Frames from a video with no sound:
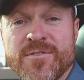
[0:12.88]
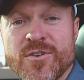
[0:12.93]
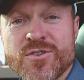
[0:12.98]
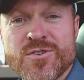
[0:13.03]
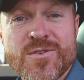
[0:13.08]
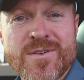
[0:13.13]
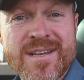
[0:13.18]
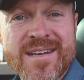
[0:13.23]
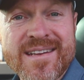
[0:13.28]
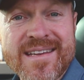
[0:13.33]
if you
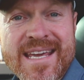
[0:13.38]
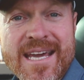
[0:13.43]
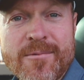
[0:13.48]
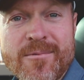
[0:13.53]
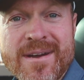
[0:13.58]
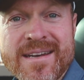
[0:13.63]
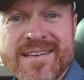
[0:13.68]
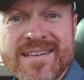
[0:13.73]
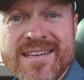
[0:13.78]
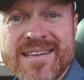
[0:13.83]
tune into
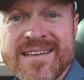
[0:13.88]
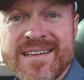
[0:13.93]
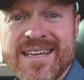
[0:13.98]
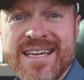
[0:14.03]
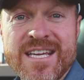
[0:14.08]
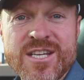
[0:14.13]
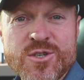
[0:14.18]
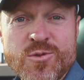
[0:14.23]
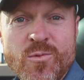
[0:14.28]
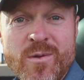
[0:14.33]
KYD
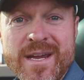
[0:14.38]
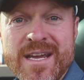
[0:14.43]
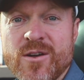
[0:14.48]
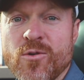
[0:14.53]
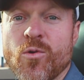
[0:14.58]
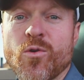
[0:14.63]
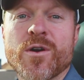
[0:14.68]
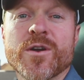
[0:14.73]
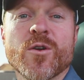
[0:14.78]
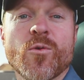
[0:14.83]
each
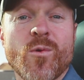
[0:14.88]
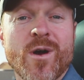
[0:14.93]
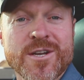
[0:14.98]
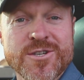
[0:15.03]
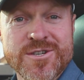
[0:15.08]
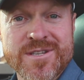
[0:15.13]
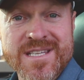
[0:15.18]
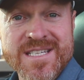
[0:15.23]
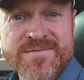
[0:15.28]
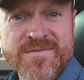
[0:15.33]
week or you're
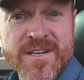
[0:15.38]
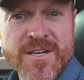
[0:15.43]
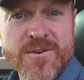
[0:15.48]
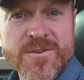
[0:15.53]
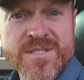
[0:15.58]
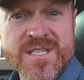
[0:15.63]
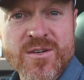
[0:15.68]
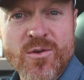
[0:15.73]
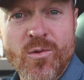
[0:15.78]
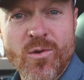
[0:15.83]
watching these
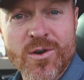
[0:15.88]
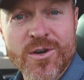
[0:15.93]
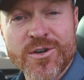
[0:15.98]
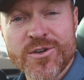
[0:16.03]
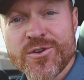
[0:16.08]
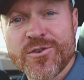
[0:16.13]
videos in order,